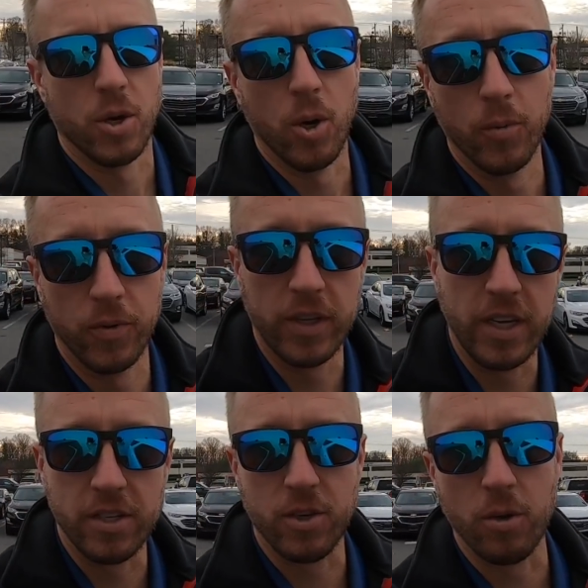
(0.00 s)
So hopefully
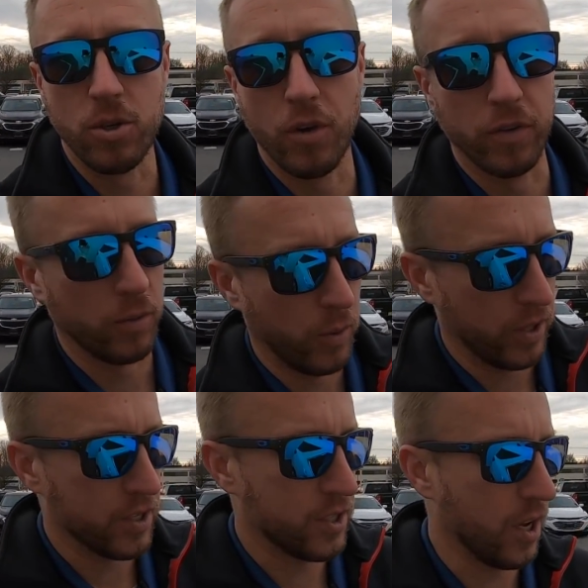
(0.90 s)
he just goes over
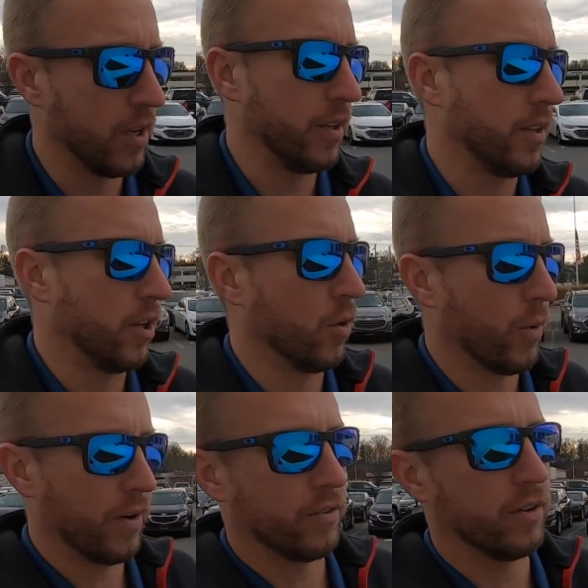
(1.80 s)
with his son, you know,
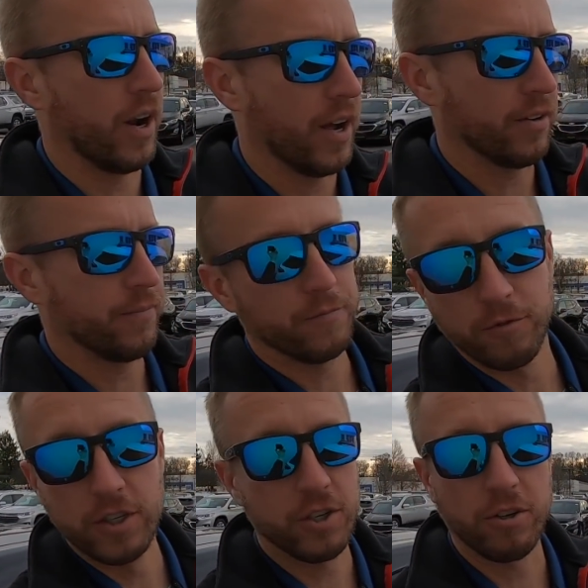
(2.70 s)
whatever uh,
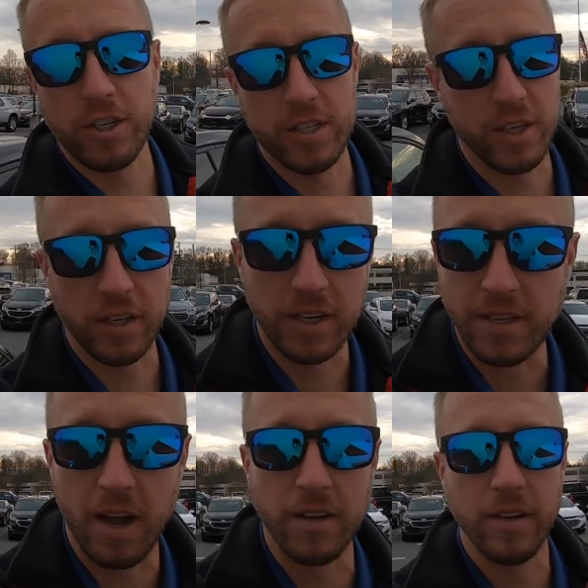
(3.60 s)
research his son
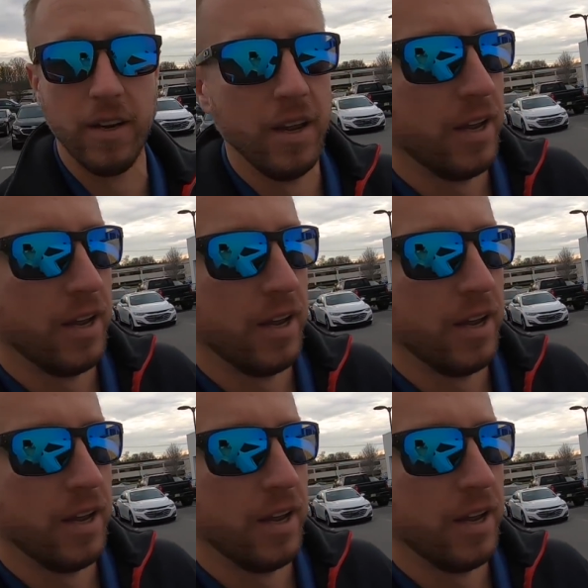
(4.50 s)
had done